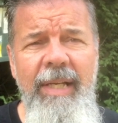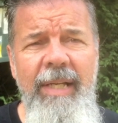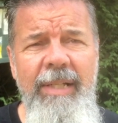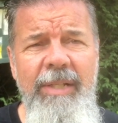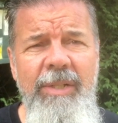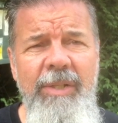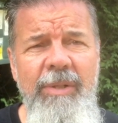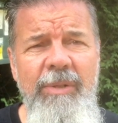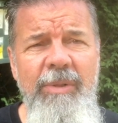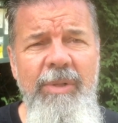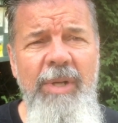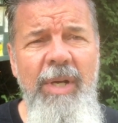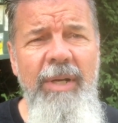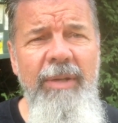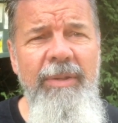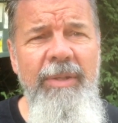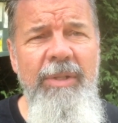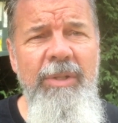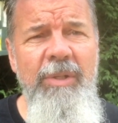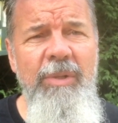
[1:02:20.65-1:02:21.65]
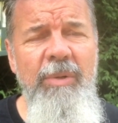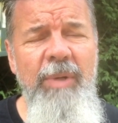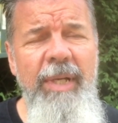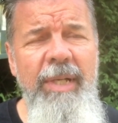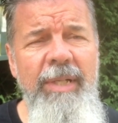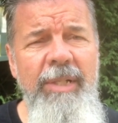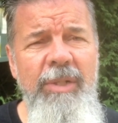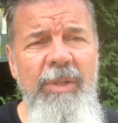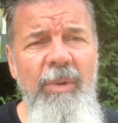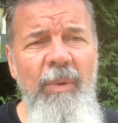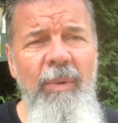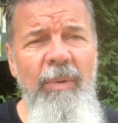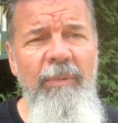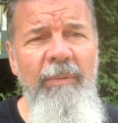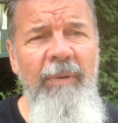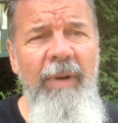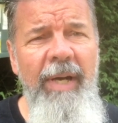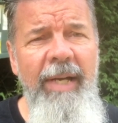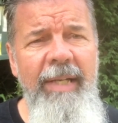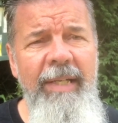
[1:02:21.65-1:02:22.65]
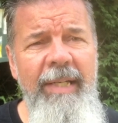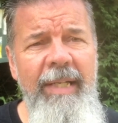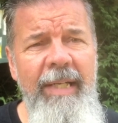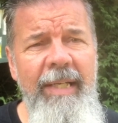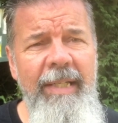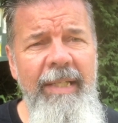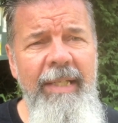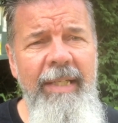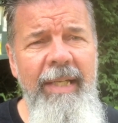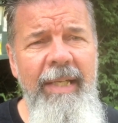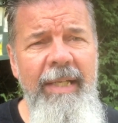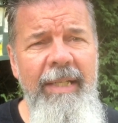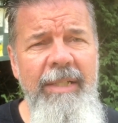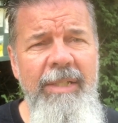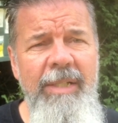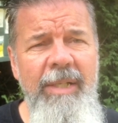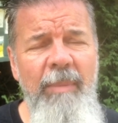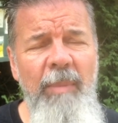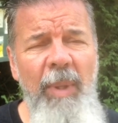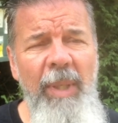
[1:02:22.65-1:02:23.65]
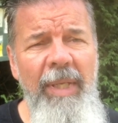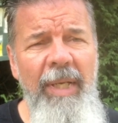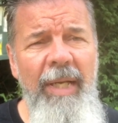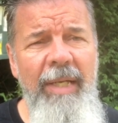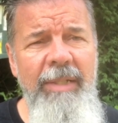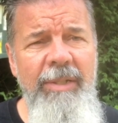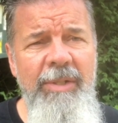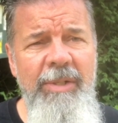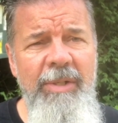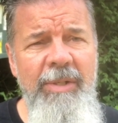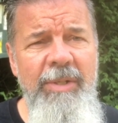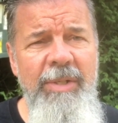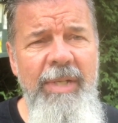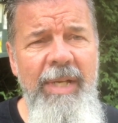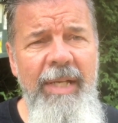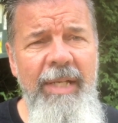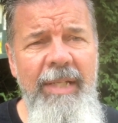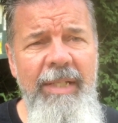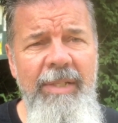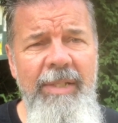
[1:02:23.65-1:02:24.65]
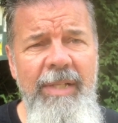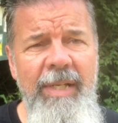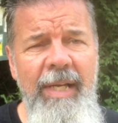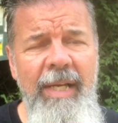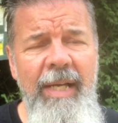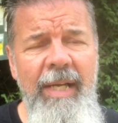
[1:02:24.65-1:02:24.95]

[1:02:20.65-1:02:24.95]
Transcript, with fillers: issues on the street as you would find in, in somewhat larger cities.